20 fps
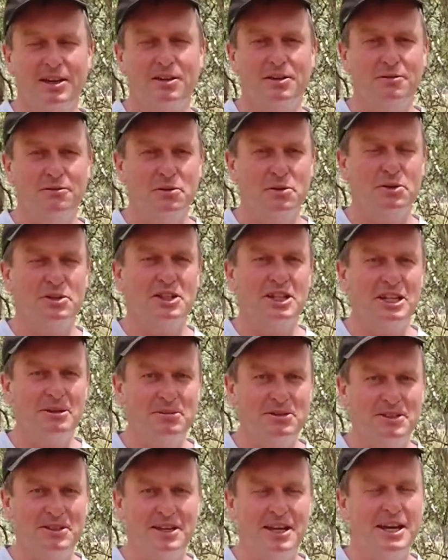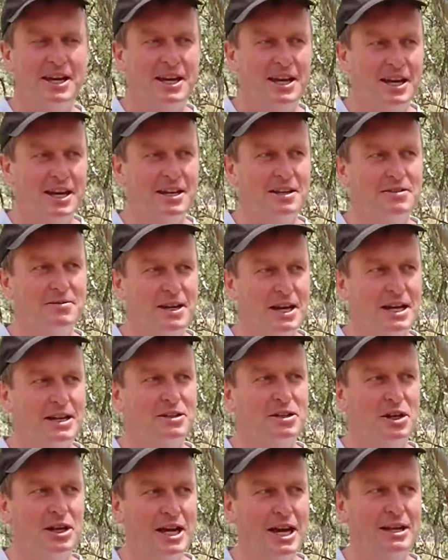The four steps are, are, are,
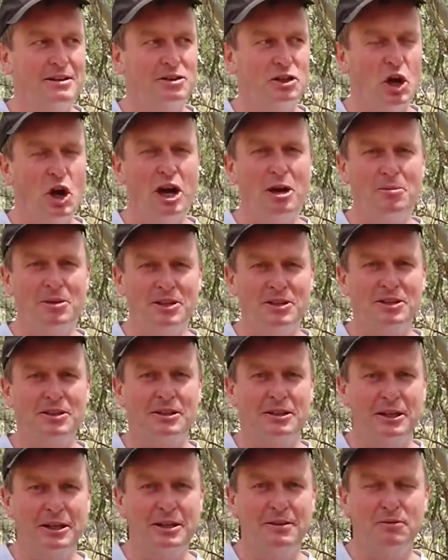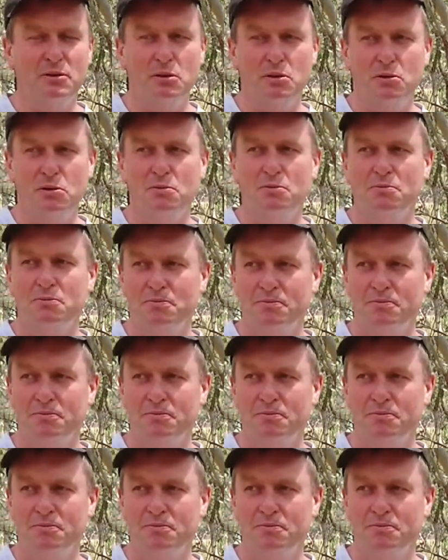are diamond level